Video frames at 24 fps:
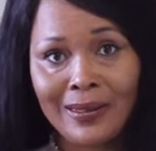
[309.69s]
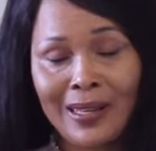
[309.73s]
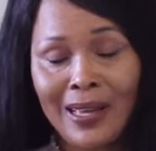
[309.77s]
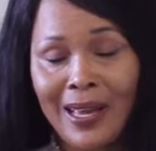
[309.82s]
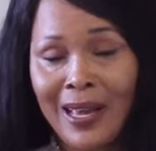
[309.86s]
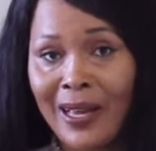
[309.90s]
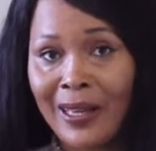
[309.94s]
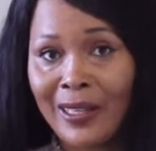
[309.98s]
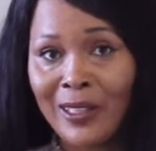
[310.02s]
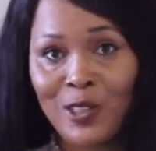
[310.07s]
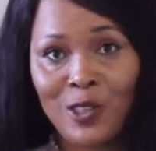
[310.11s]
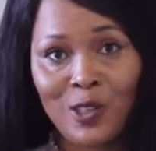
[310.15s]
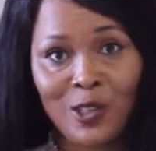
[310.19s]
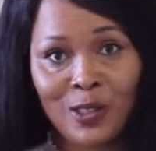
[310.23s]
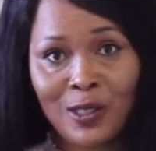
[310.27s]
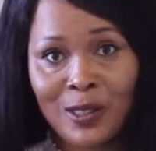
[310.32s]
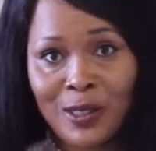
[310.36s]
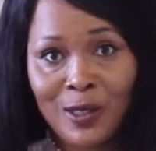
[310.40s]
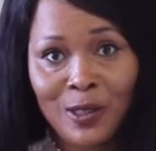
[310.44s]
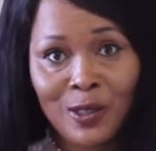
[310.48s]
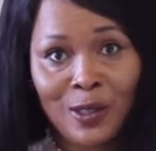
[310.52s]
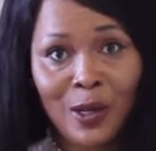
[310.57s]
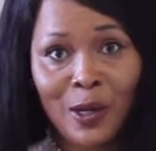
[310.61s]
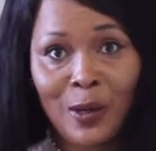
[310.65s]
I
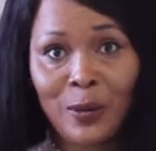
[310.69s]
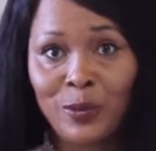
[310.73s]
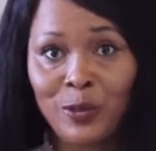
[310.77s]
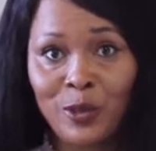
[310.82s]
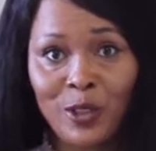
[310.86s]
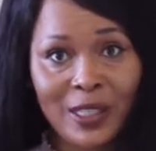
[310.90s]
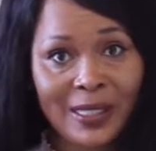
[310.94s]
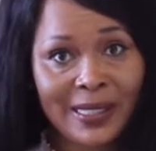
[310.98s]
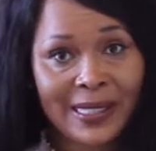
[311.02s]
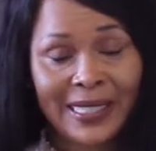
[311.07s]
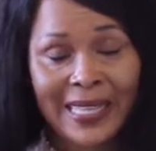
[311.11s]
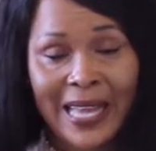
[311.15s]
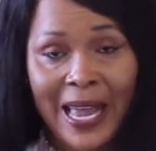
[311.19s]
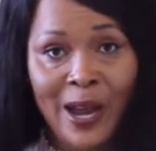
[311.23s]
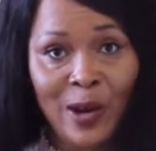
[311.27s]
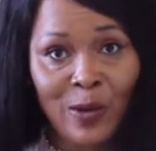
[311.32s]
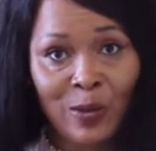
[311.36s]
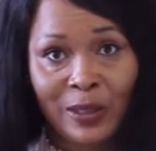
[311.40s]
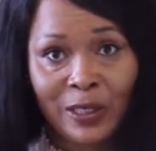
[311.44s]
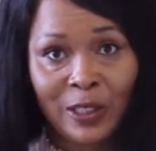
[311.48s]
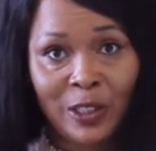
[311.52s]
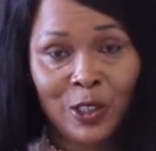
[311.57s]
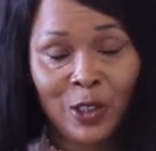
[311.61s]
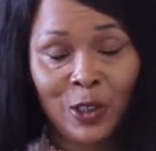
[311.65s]
just stood up just
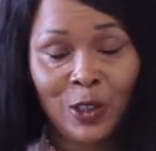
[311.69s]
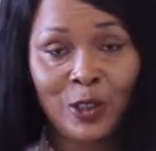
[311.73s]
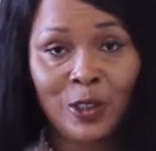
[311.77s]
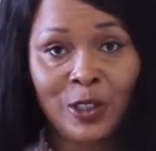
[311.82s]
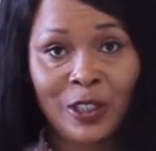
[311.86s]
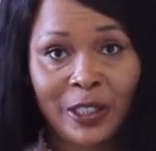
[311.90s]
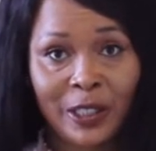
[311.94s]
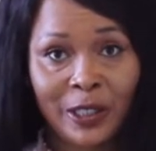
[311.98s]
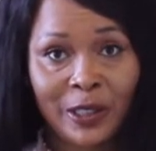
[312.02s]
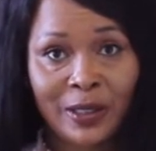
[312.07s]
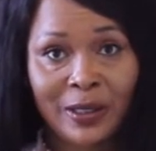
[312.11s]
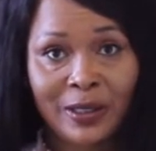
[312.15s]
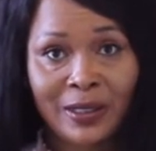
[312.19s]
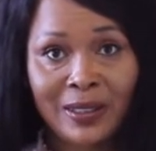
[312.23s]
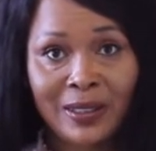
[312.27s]
now and showed you.